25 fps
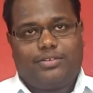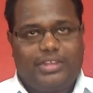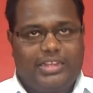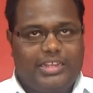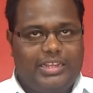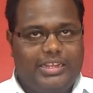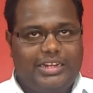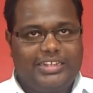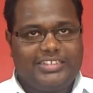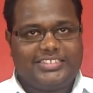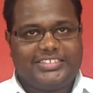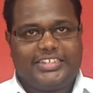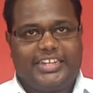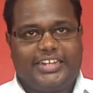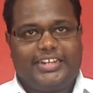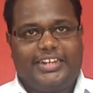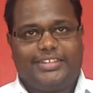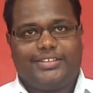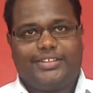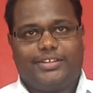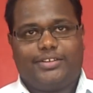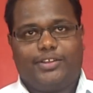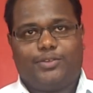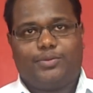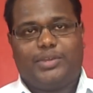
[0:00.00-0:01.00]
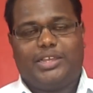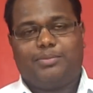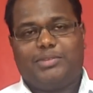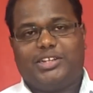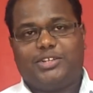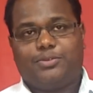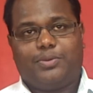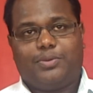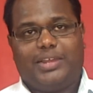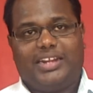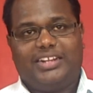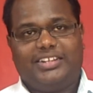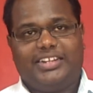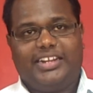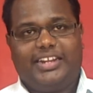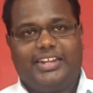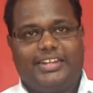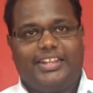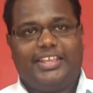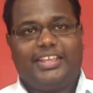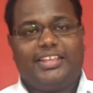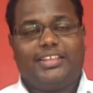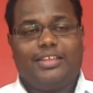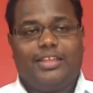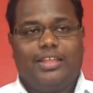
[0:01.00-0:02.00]
eliciting the requirement,
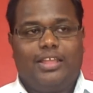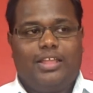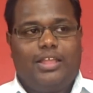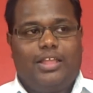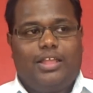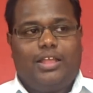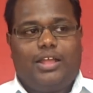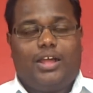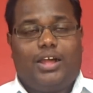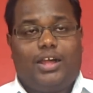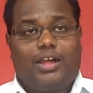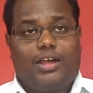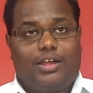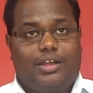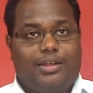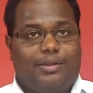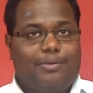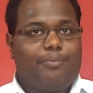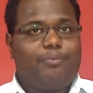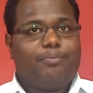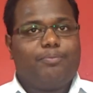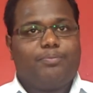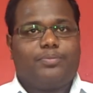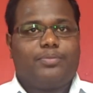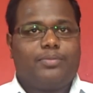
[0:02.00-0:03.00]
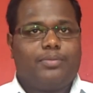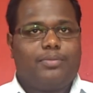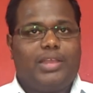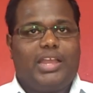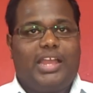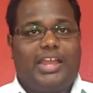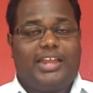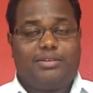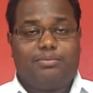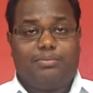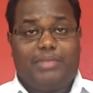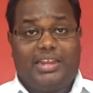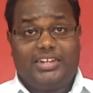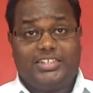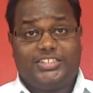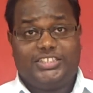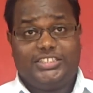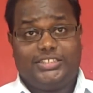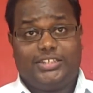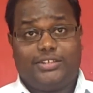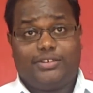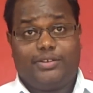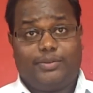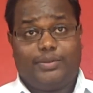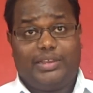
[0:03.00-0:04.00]
validating and managing
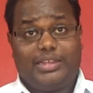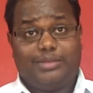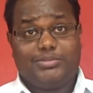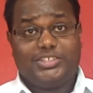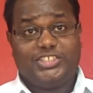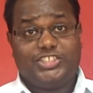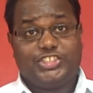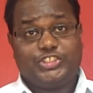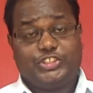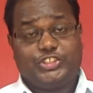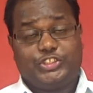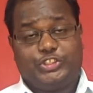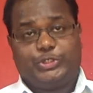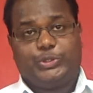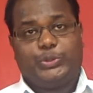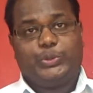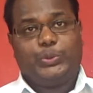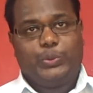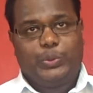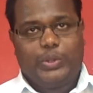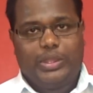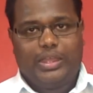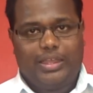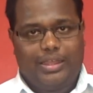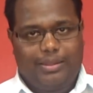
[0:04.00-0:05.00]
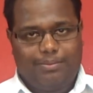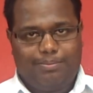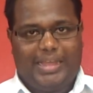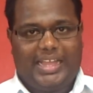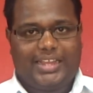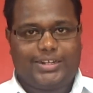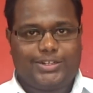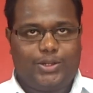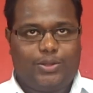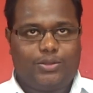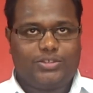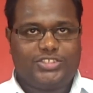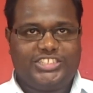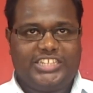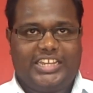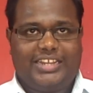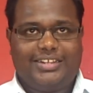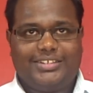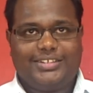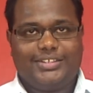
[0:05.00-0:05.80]
the requirements through a backlog chart,